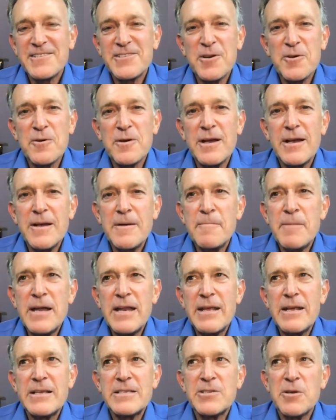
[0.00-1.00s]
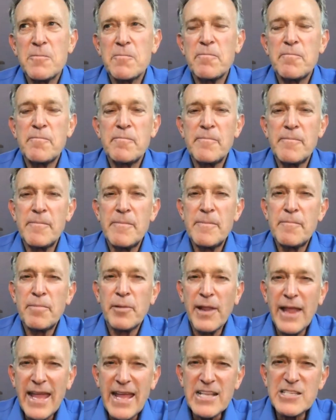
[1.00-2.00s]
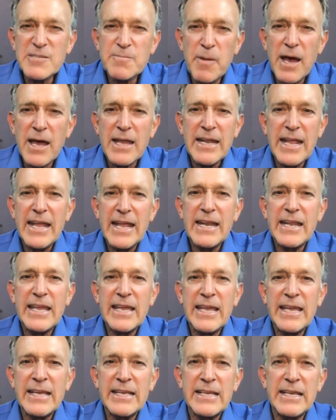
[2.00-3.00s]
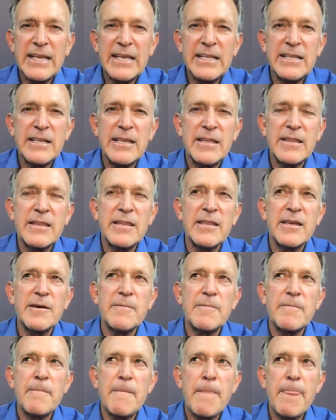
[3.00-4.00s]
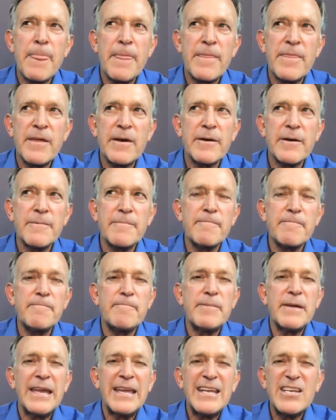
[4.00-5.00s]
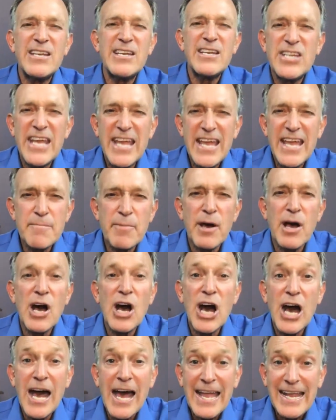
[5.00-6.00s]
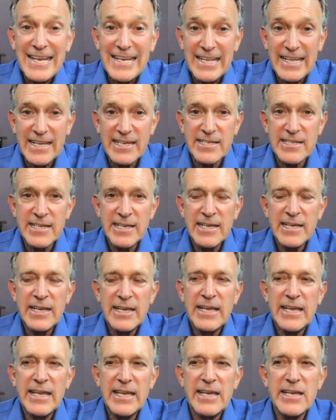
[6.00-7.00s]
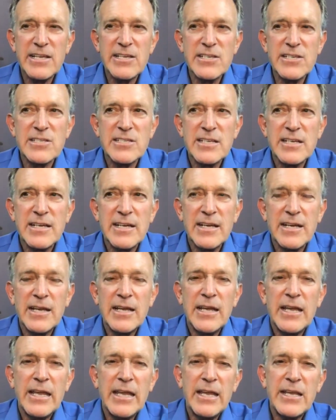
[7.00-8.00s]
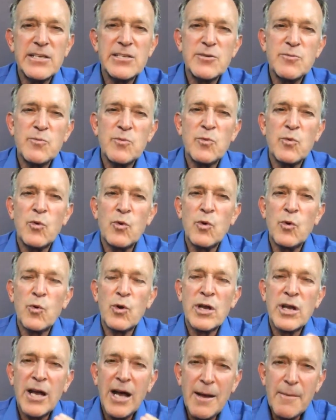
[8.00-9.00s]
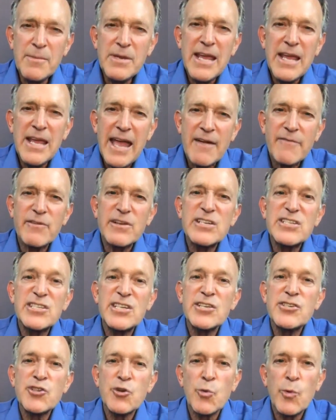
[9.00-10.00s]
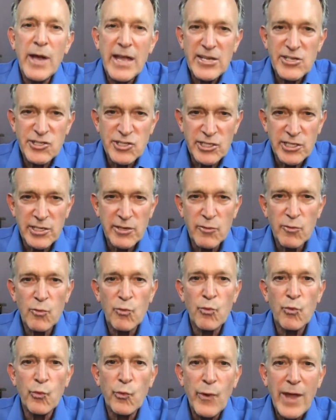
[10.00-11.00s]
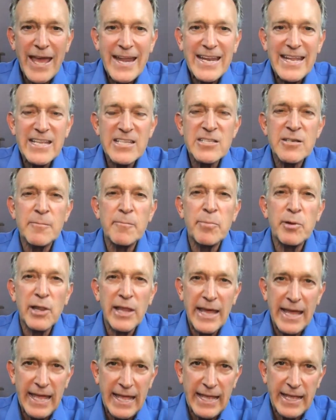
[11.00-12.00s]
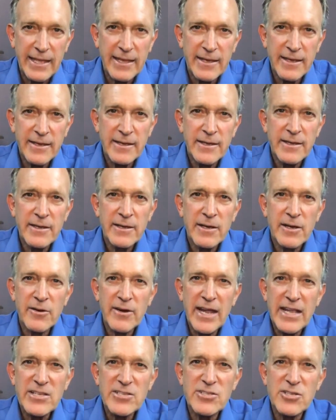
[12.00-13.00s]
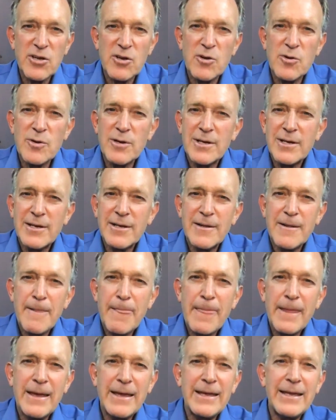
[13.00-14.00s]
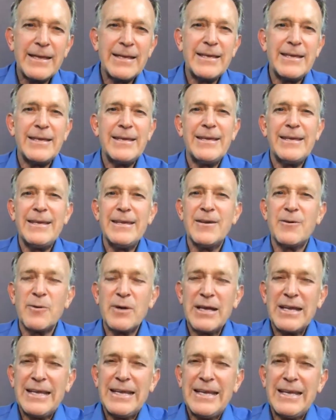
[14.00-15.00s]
so, so planned spontaneity, it, it, the the intent behind it is uh-huh is come to every situation ready to play. All right. So, you know,